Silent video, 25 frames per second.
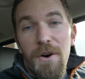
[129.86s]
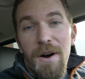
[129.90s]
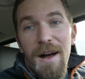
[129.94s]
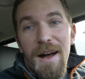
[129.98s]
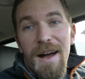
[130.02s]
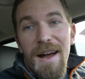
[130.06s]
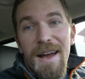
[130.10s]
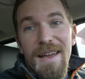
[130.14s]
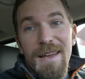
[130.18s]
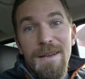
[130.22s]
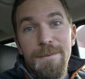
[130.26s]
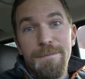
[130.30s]

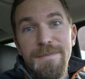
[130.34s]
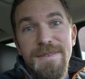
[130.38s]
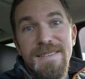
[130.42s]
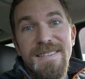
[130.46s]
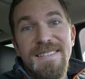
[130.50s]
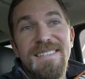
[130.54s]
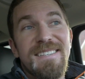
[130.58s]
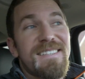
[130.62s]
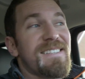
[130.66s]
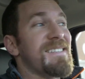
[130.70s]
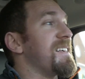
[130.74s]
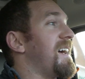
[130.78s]
I am
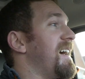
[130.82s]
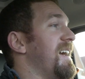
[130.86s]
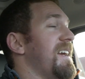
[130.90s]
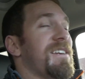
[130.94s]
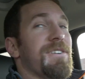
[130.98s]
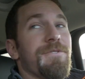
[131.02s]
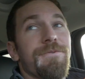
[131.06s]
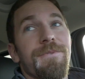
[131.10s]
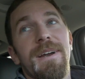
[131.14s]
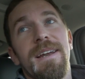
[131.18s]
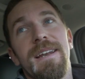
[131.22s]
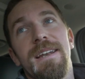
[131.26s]

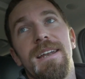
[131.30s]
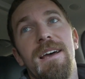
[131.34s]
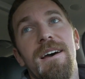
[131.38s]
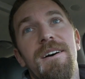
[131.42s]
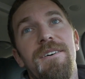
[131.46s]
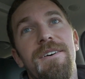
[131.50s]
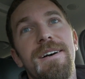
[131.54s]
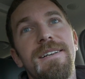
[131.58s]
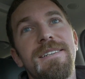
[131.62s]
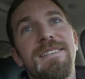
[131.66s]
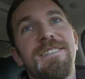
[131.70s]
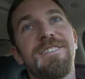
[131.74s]
psyched right now.
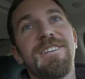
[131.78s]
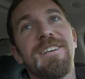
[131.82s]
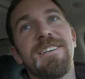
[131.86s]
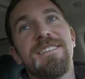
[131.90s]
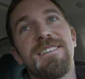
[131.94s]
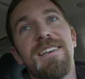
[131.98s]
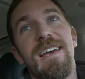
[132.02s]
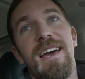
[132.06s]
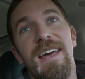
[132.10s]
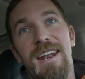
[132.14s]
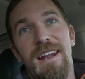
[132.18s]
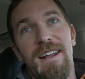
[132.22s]
I
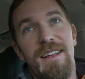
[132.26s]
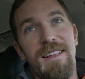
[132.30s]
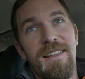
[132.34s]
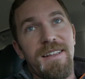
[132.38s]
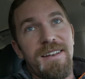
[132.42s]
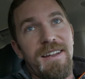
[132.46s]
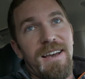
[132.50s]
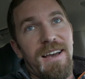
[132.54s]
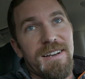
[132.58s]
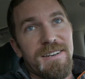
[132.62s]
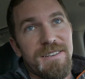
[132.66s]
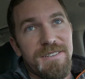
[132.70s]
just got out of the
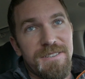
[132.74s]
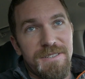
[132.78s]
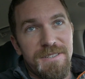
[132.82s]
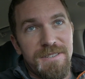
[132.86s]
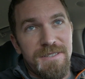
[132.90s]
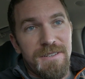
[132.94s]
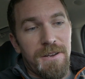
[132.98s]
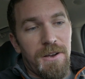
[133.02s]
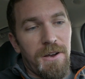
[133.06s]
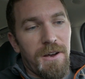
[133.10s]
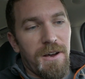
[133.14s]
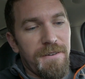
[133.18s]

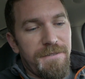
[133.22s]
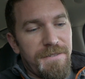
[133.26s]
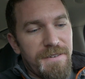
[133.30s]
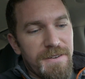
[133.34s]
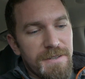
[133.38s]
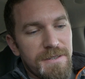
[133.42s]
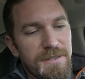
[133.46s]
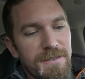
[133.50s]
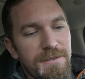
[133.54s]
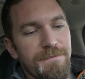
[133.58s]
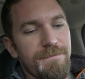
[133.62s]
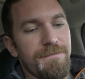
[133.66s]
doctor's
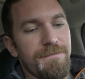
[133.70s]
office.